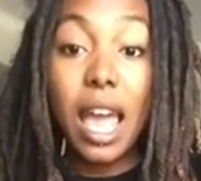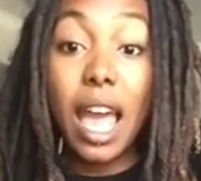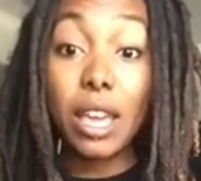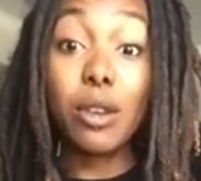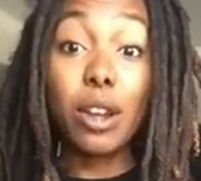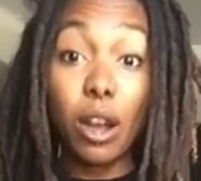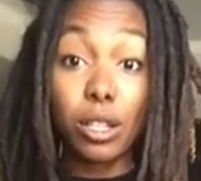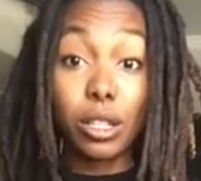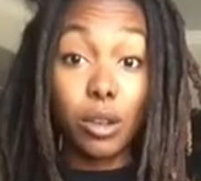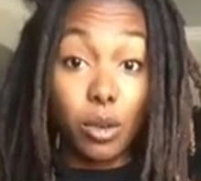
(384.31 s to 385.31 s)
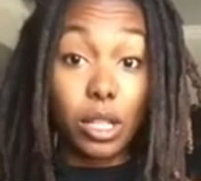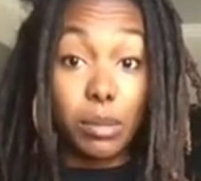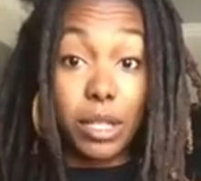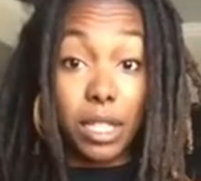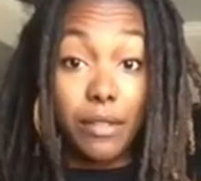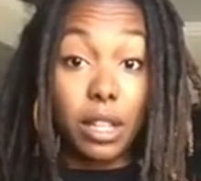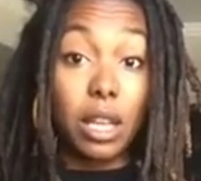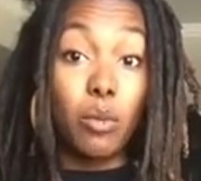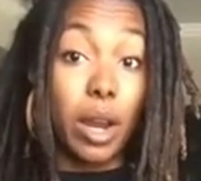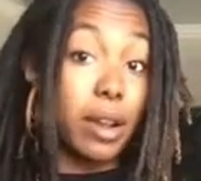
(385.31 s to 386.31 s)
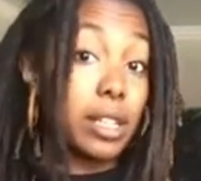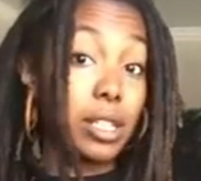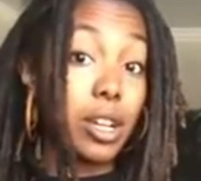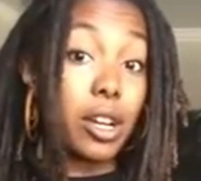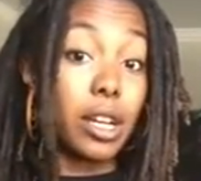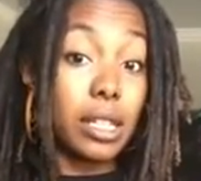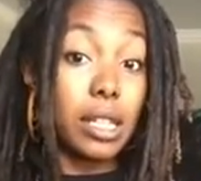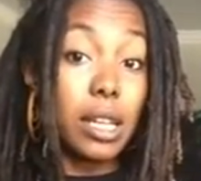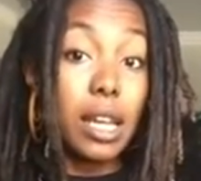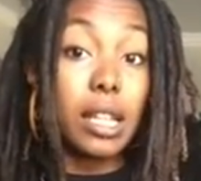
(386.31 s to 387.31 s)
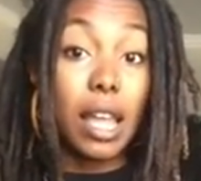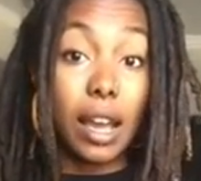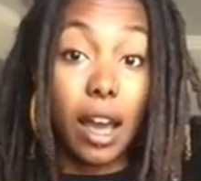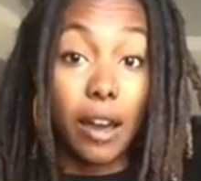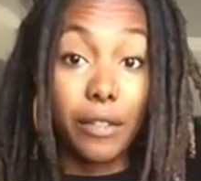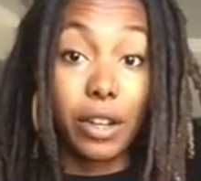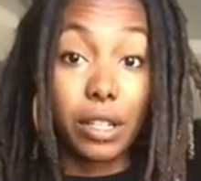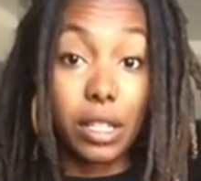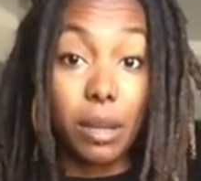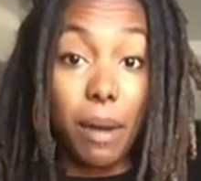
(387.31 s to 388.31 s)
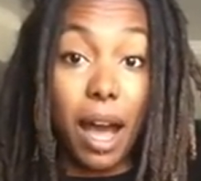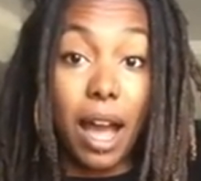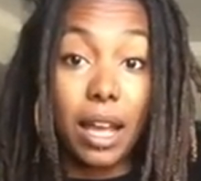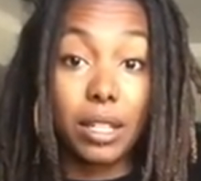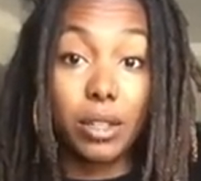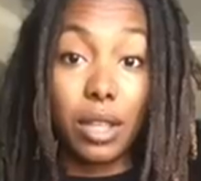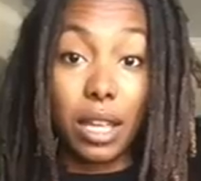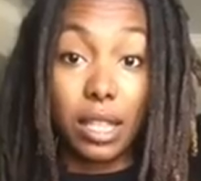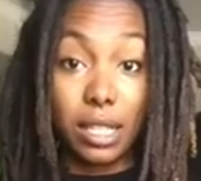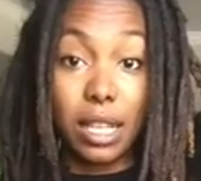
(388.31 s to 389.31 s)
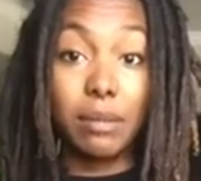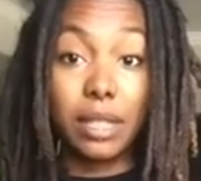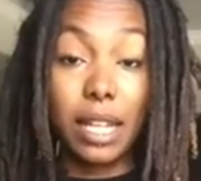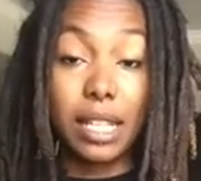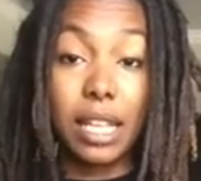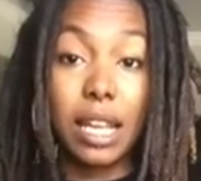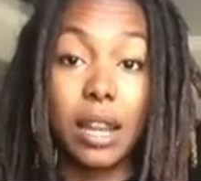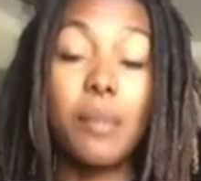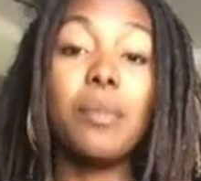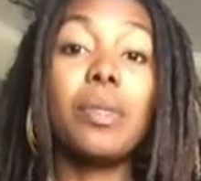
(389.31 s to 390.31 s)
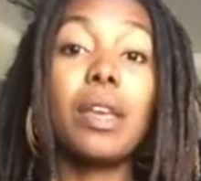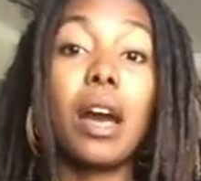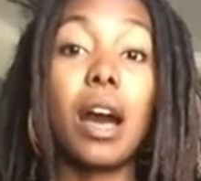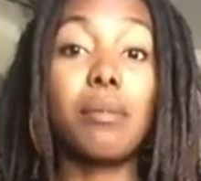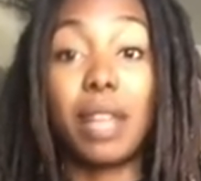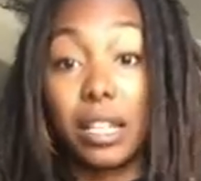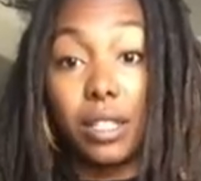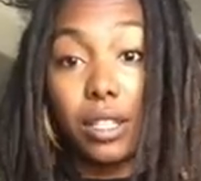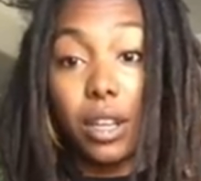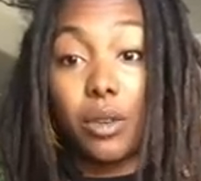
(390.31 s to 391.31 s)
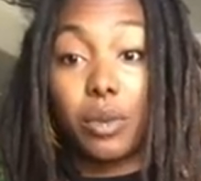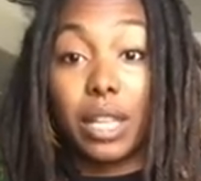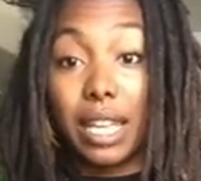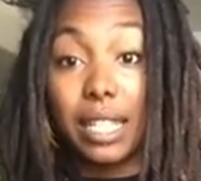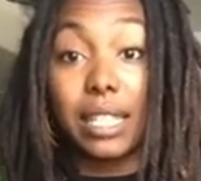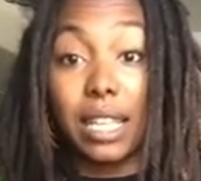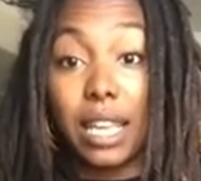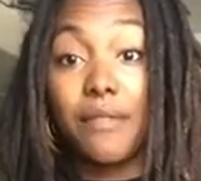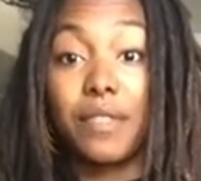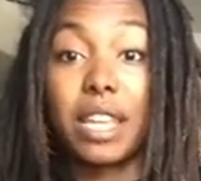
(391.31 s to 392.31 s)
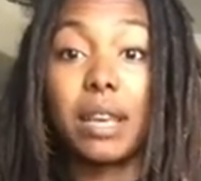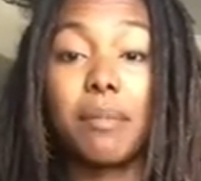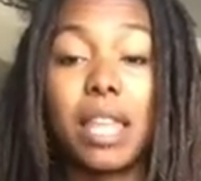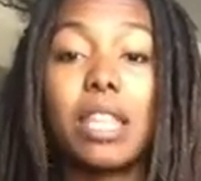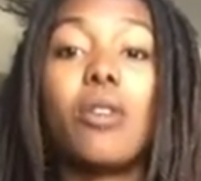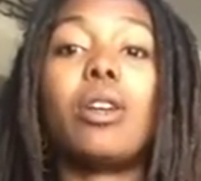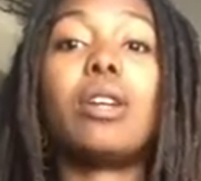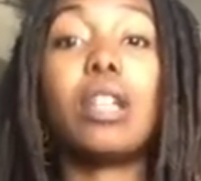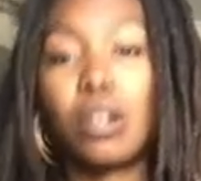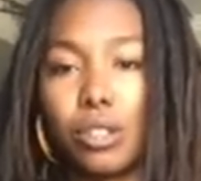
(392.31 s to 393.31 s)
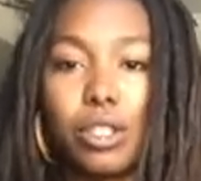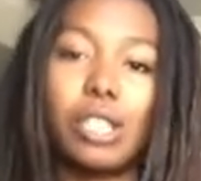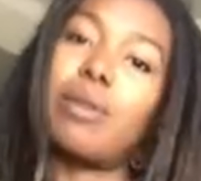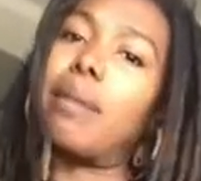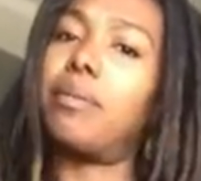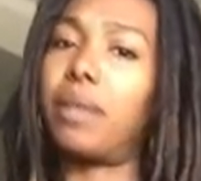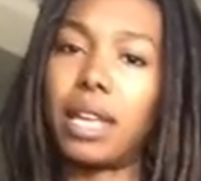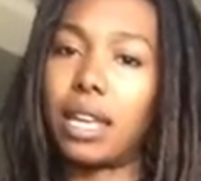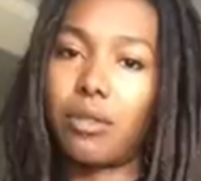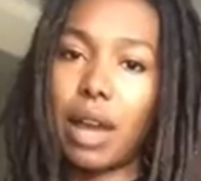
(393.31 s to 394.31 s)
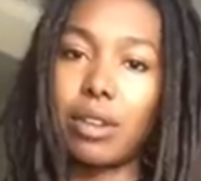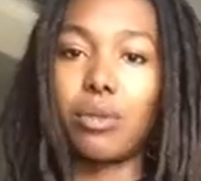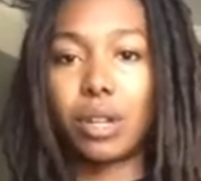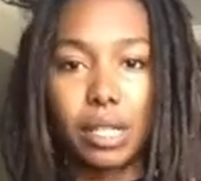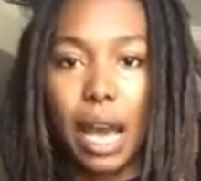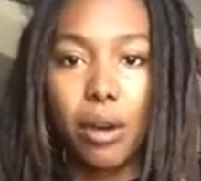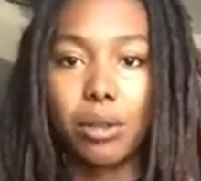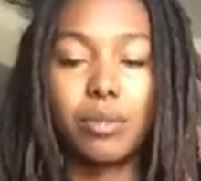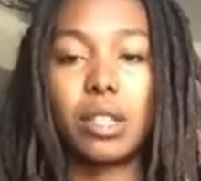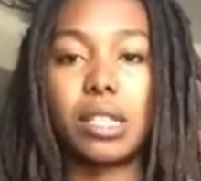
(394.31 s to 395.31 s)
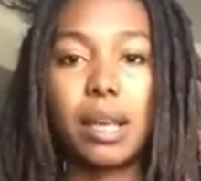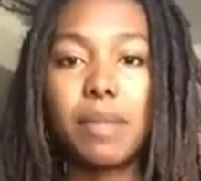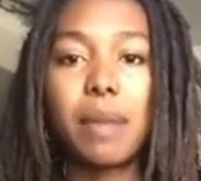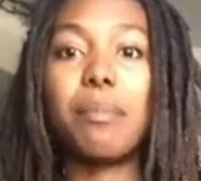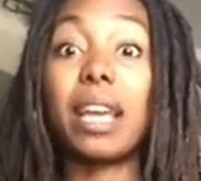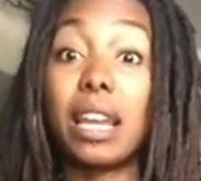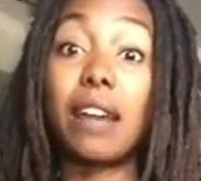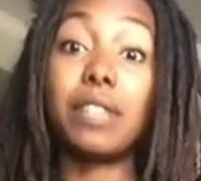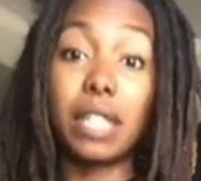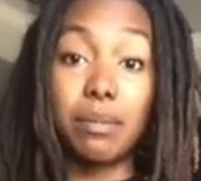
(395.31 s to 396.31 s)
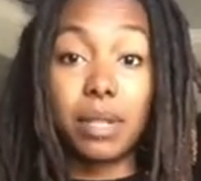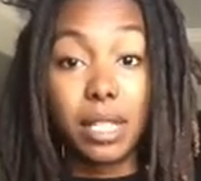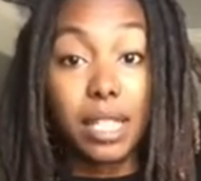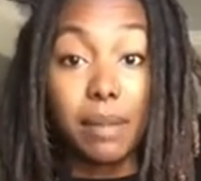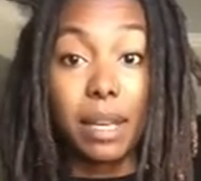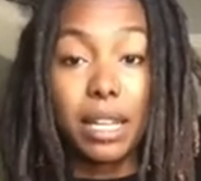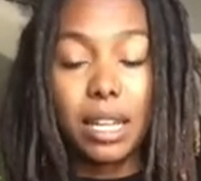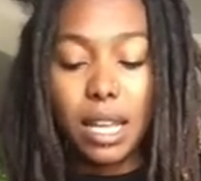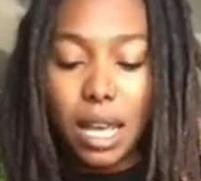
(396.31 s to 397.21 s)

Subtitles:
And you can also specifically wear a skirt that covers the pot so that the steam stays in. That's a really easy, convenient method, or you can also just wrap a blanket around you or a towel, just something big enough to keep the steam in.